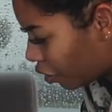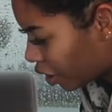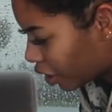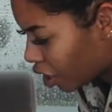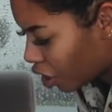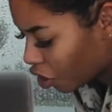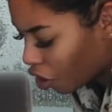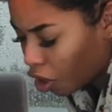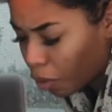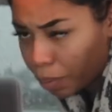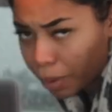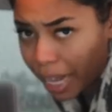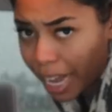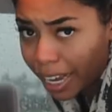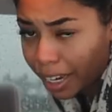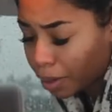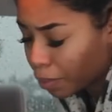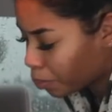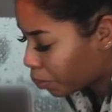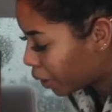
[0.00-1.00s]
don't, it's not called
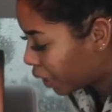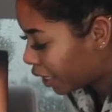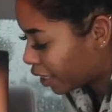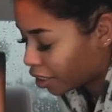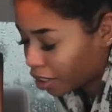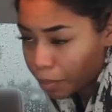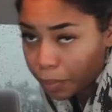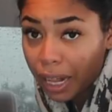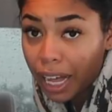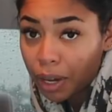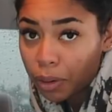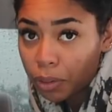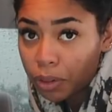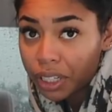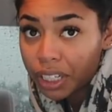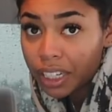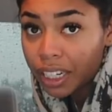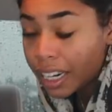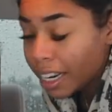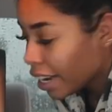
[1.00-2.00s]
black, but it's the black
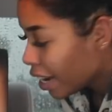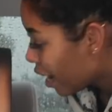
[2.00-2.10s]
one.